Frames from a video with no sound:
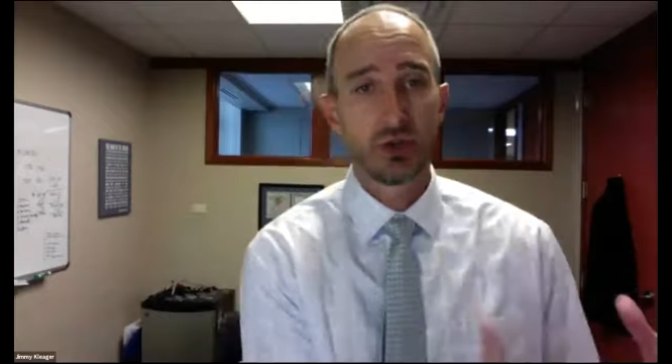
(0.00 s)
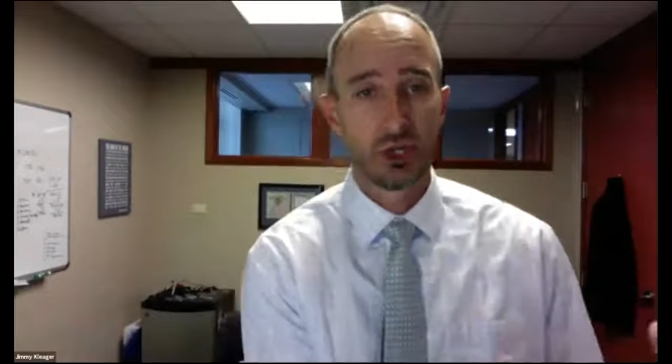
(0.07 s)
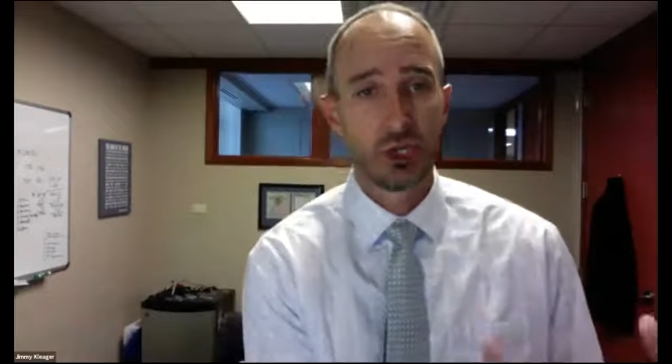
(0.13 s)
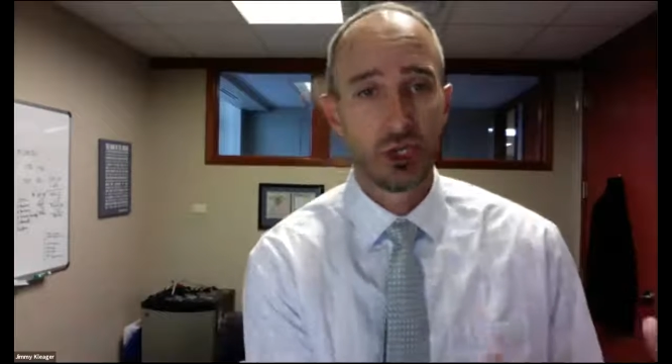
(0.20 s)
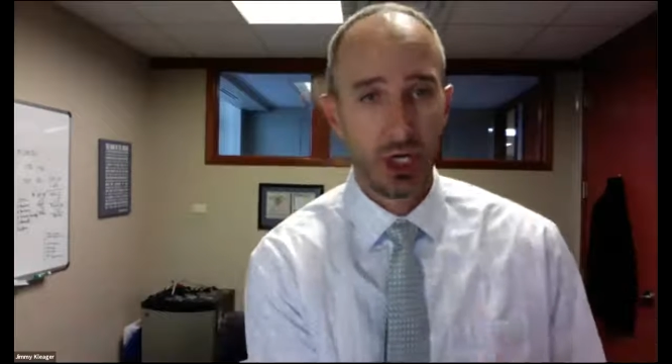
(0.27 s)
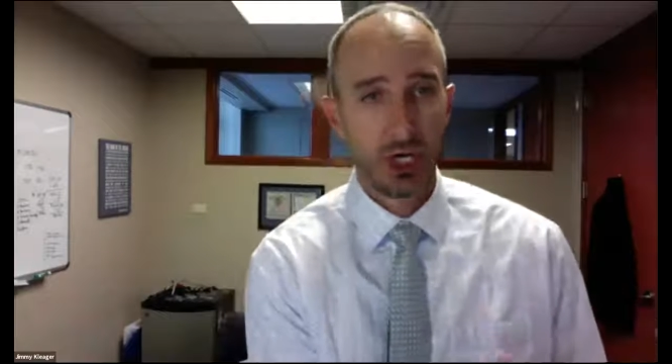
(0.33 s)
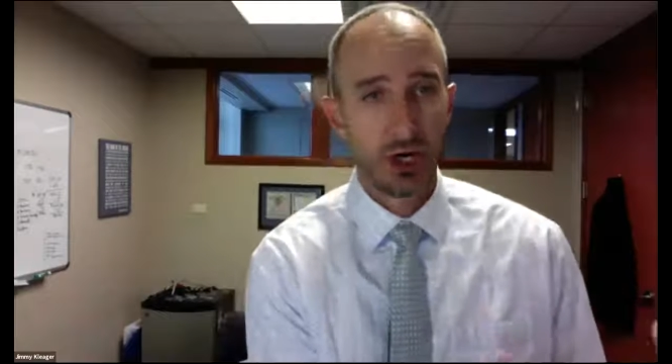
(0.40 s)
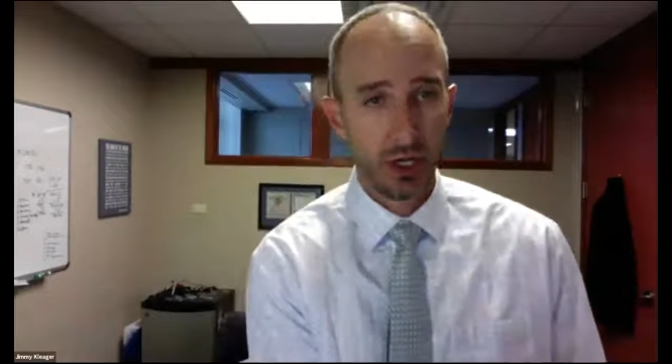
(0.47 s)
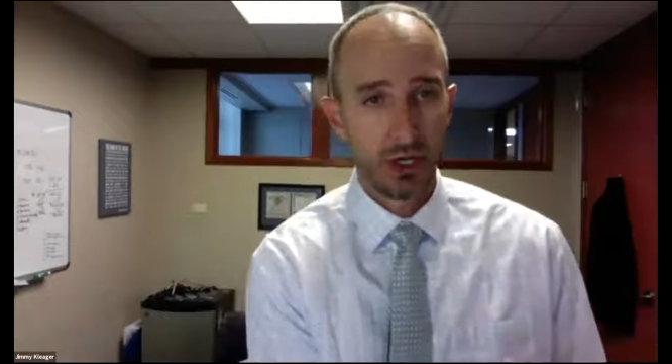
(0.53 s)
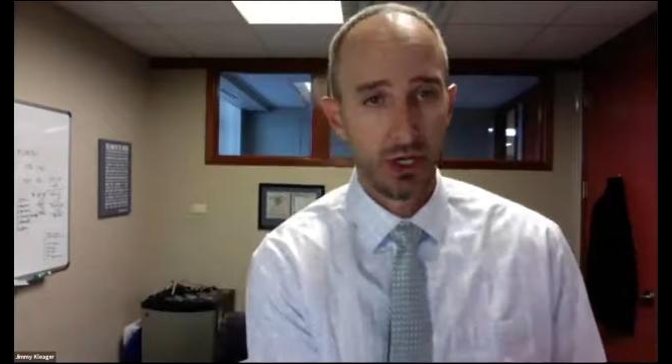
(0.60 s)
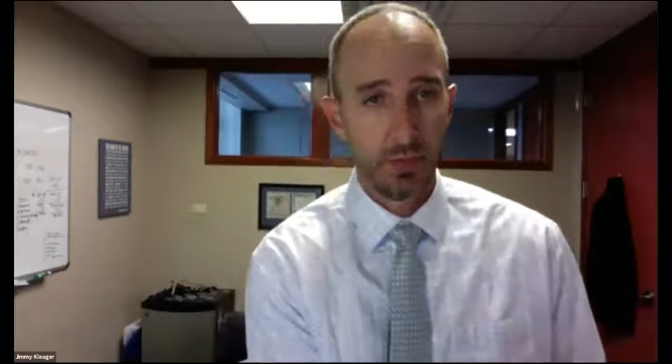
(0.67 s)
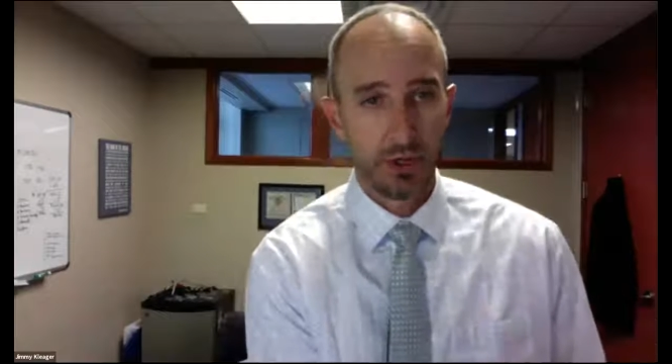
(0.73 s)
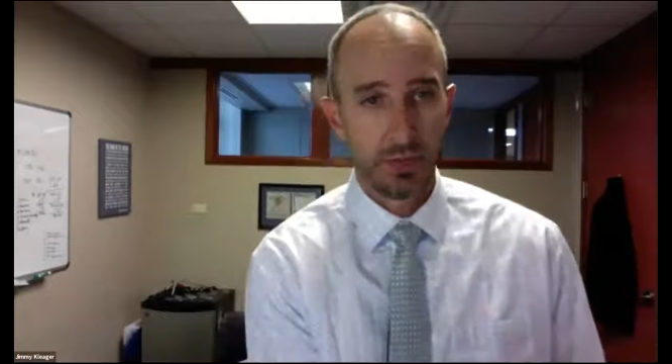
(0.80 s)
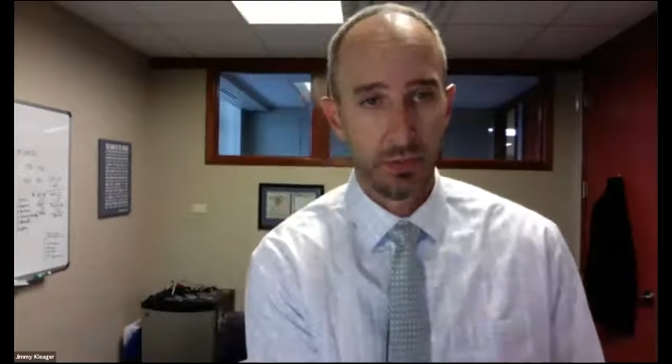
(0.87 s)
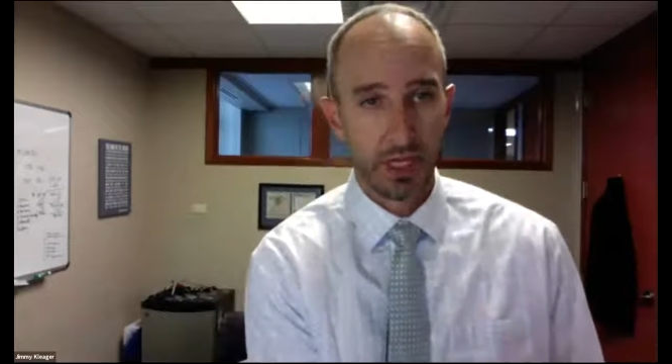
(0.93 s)
sharing
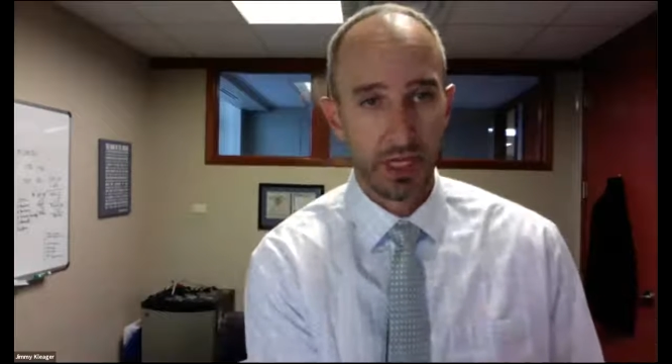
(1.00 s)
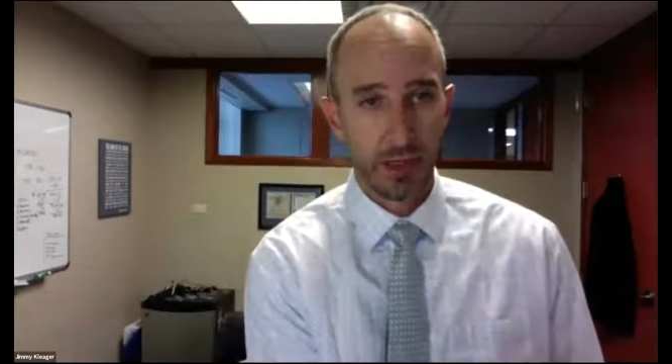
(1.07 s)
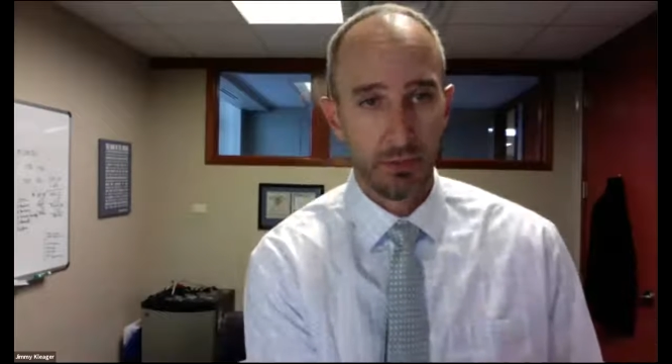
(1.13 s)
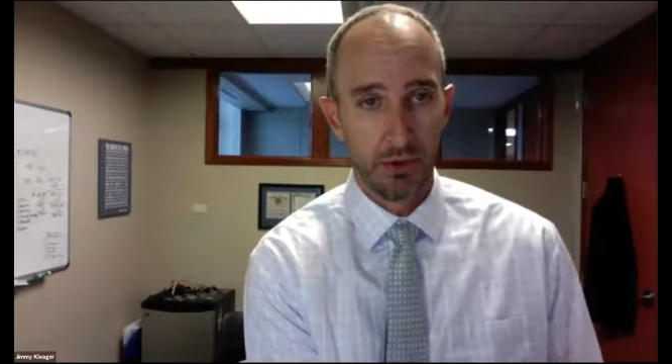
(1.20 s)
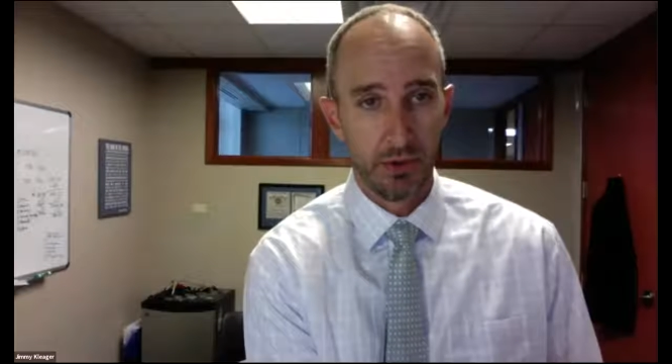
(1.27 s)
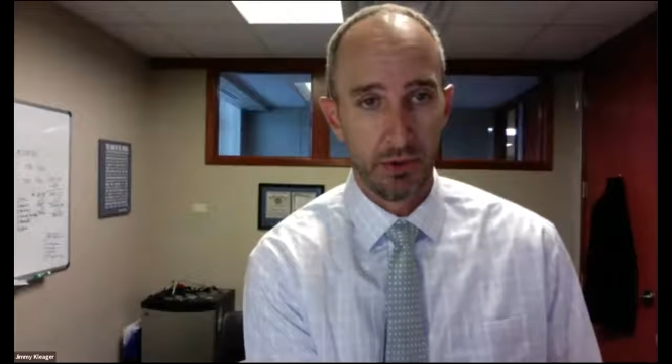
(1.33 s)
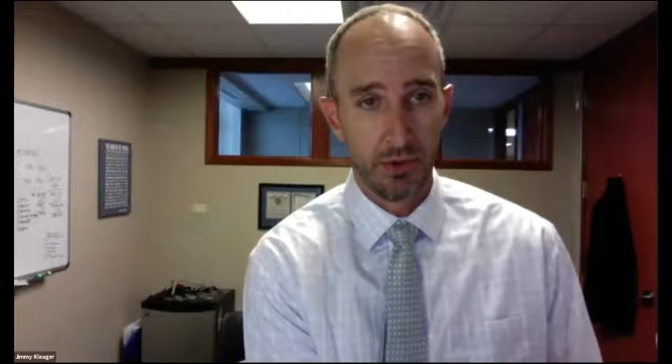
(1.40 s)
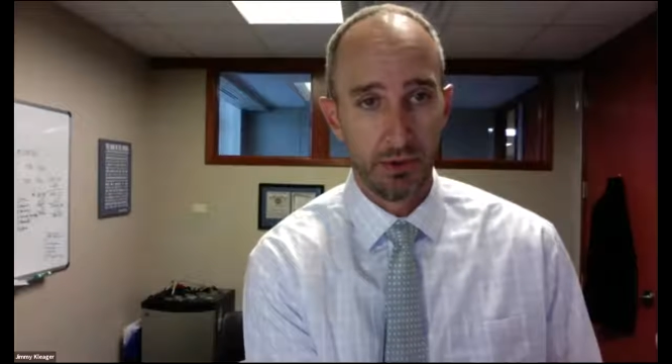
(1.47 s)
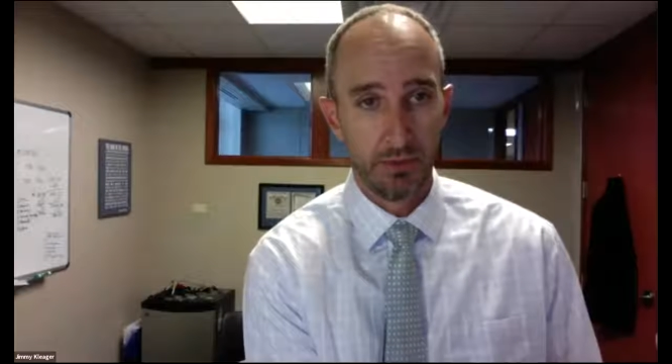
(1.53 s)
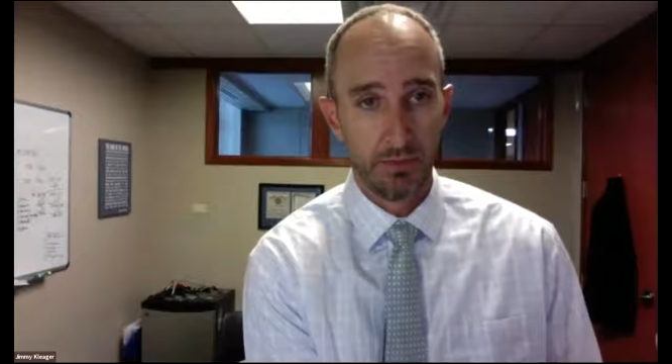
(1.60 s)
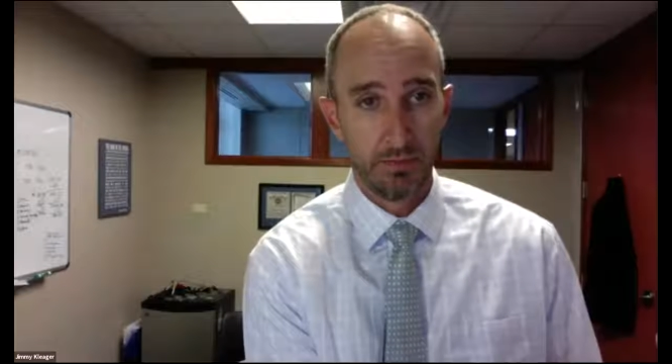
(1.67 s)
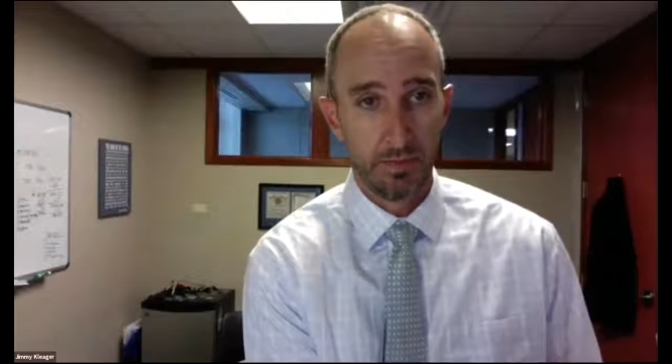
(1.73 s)
with people,